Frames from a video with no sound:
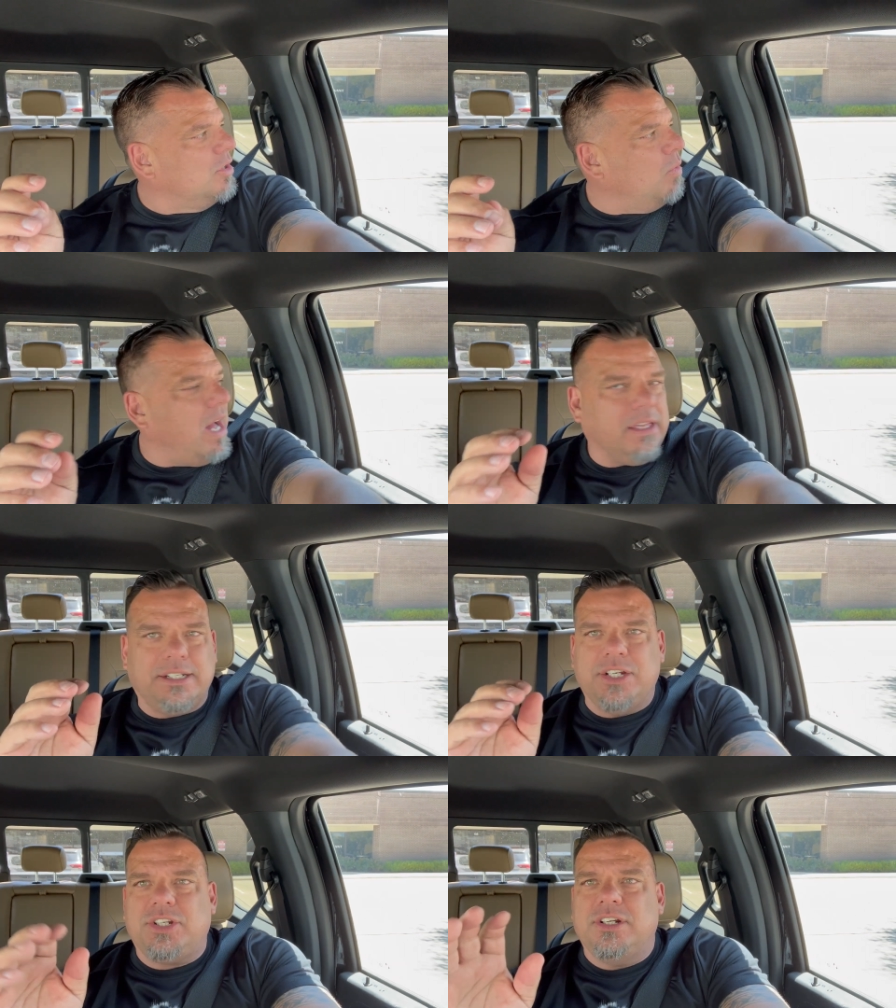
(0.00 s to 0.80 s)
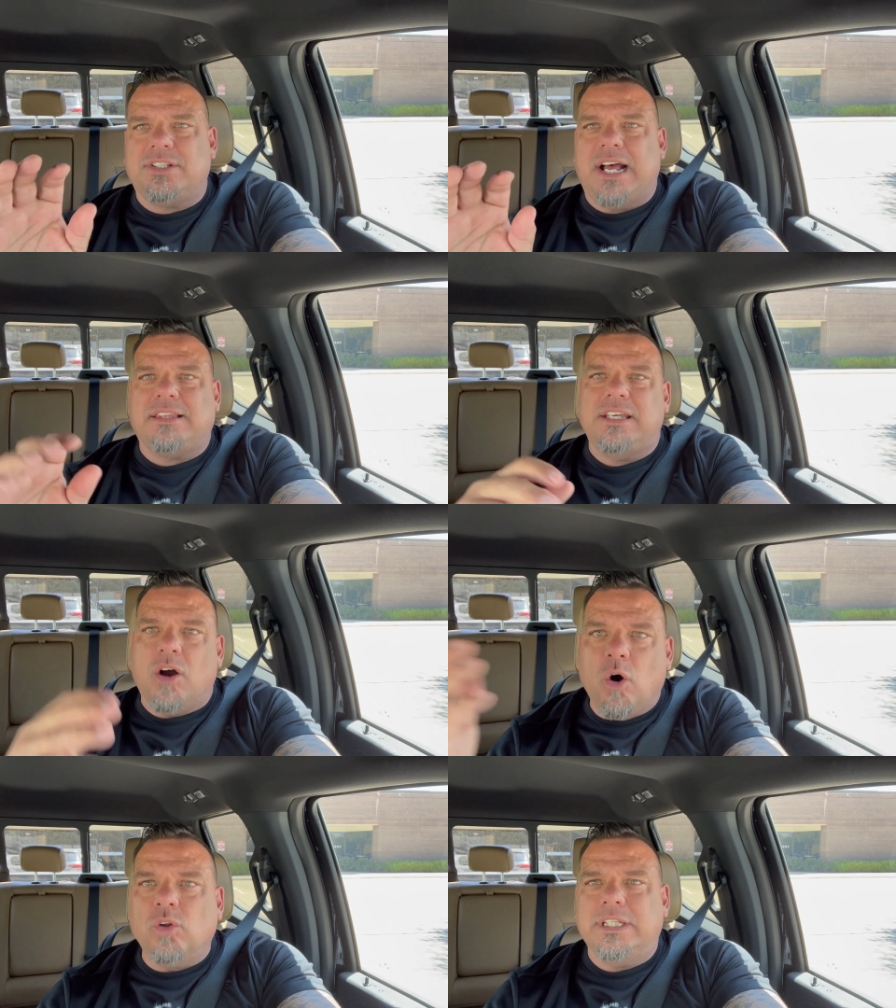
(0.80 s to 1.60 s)
while ignition is not the
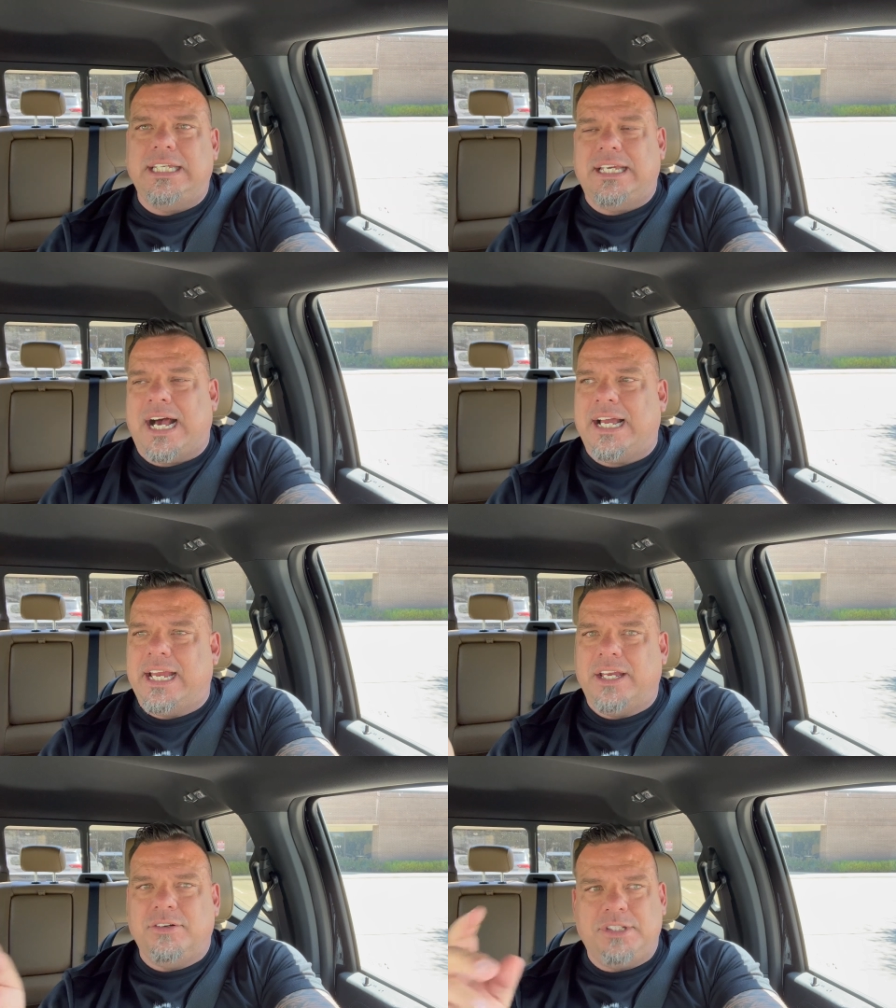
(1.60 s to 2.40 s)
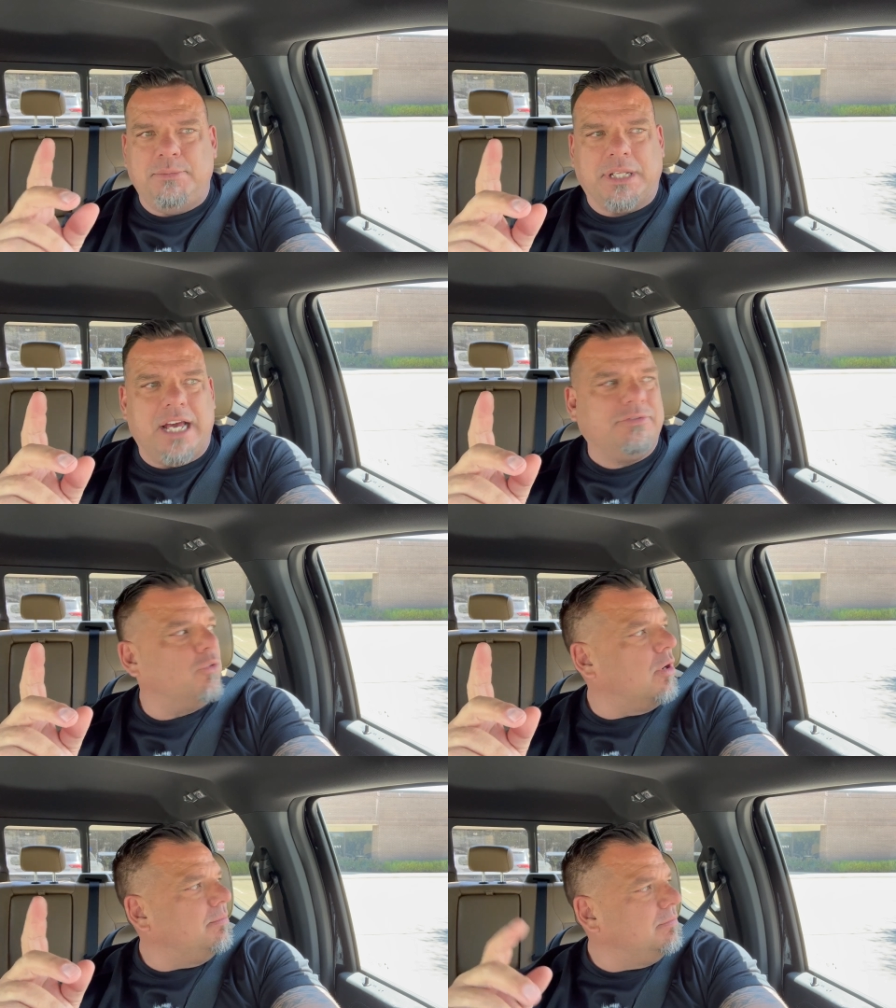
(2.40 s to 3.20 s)
only IIoT
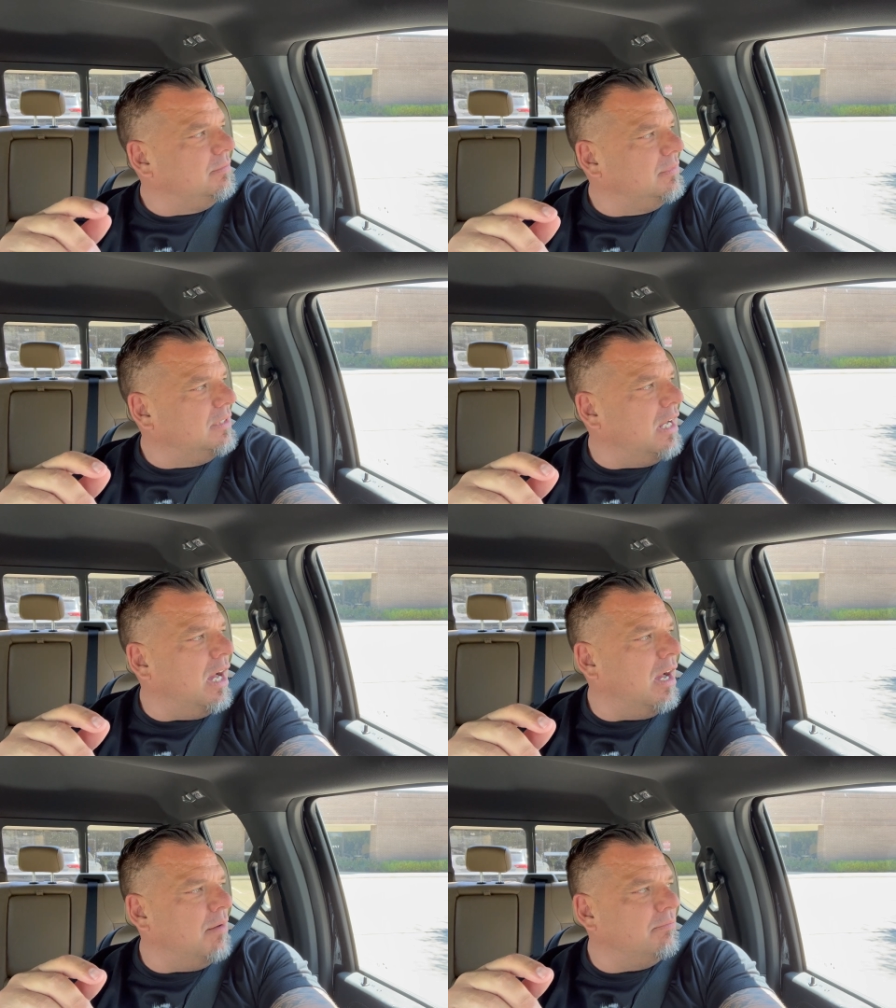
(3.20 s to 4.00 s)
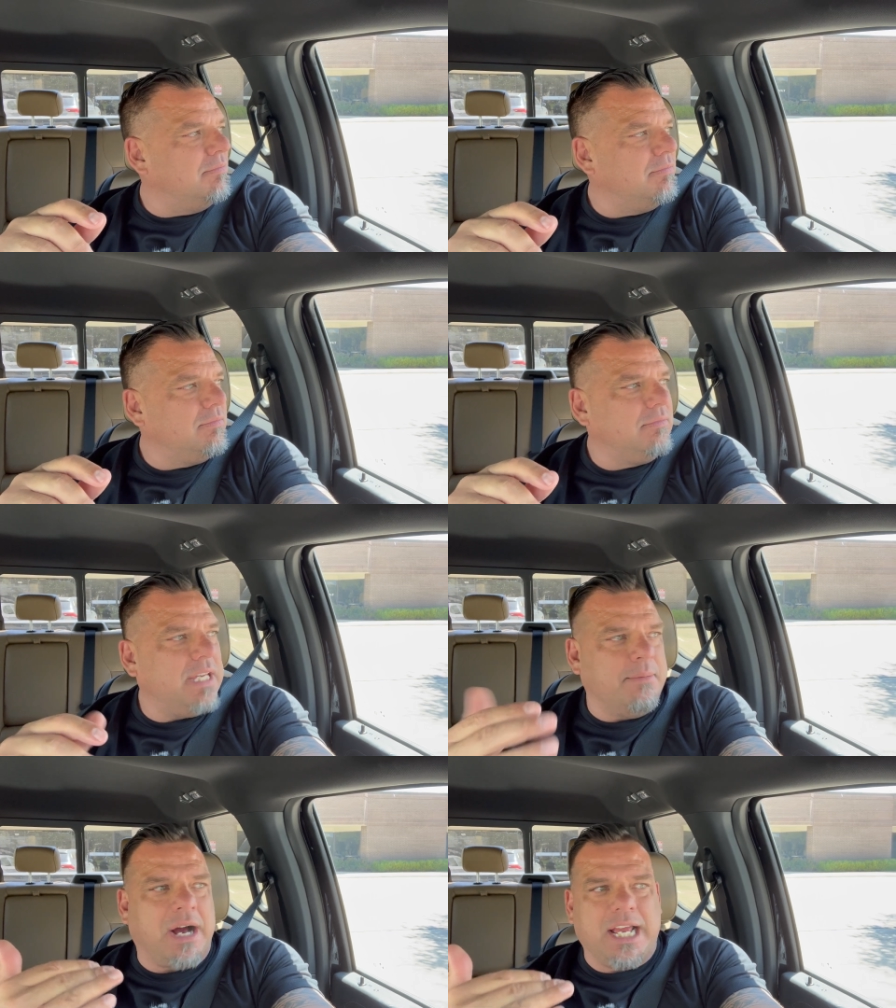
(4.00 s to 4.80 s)
platform, um,
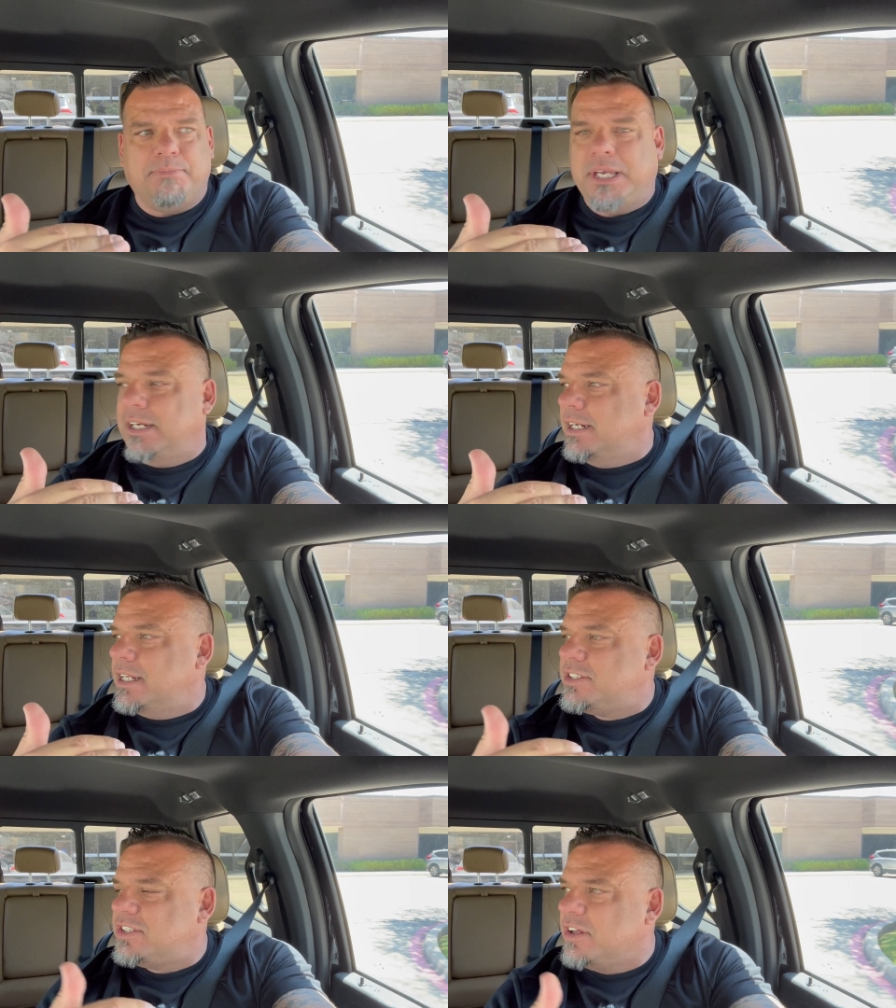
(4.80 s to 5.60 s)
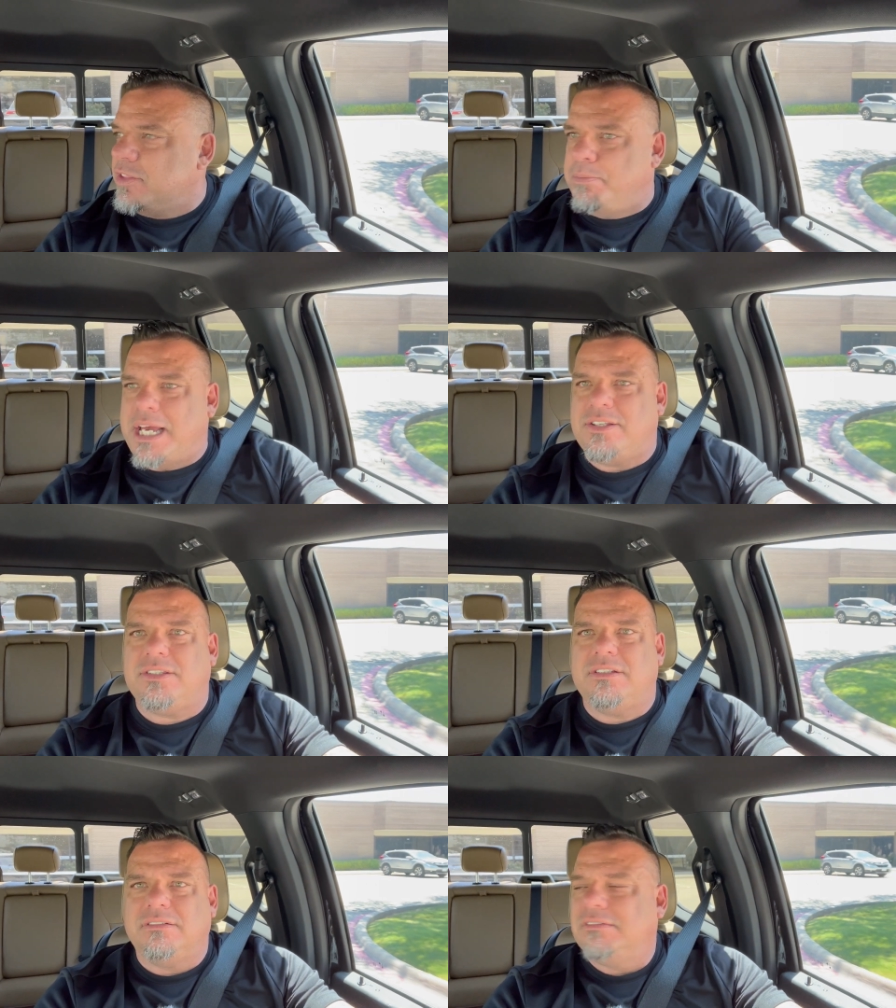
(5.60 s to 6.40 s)
in my opinion, it's still the
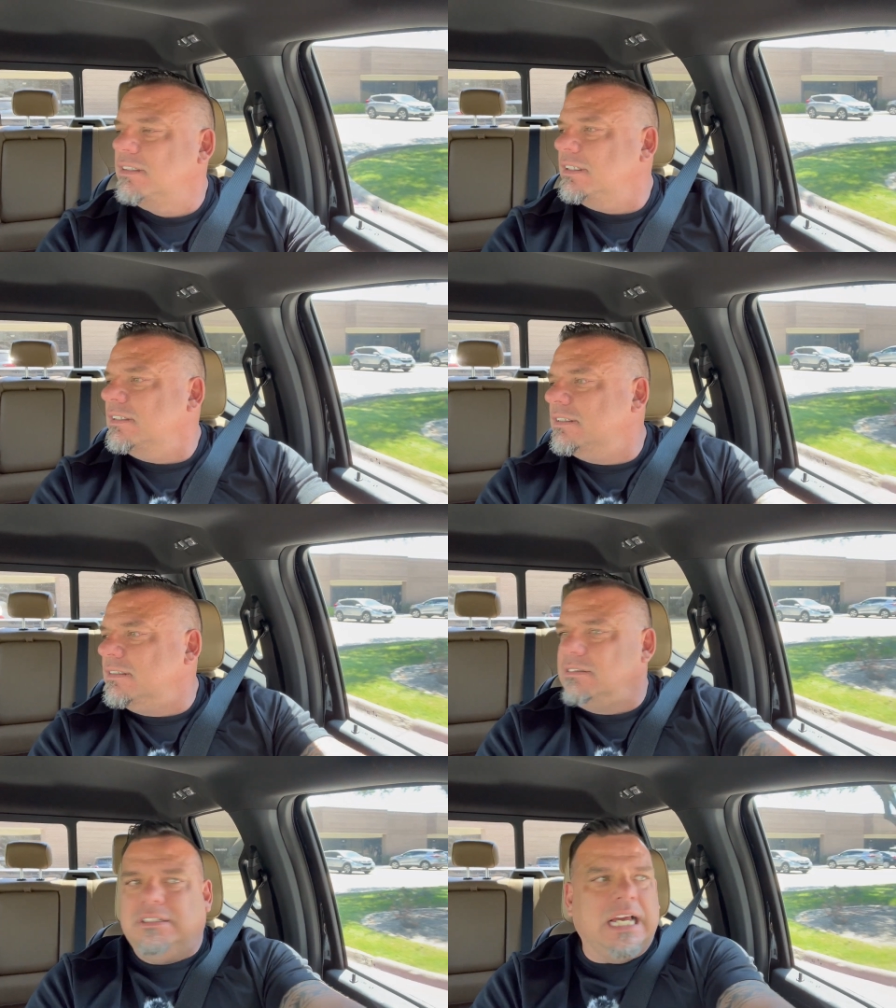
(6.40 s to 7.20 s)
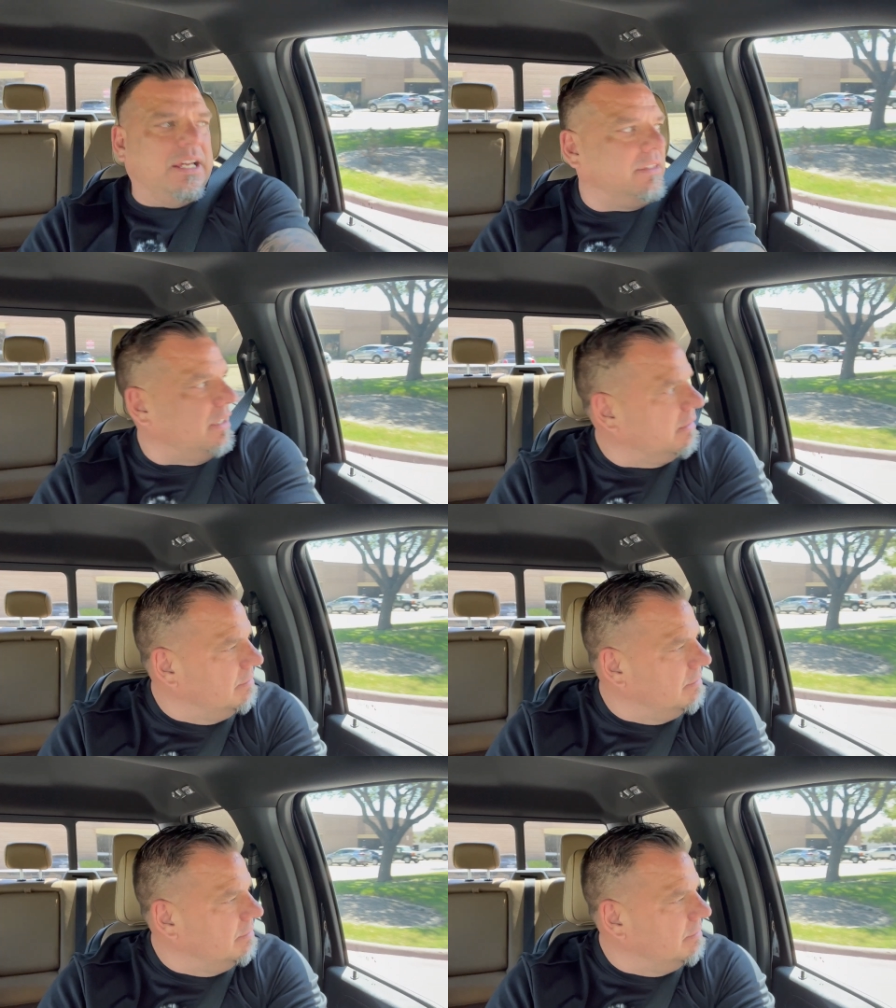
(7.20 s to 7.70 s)
best out there.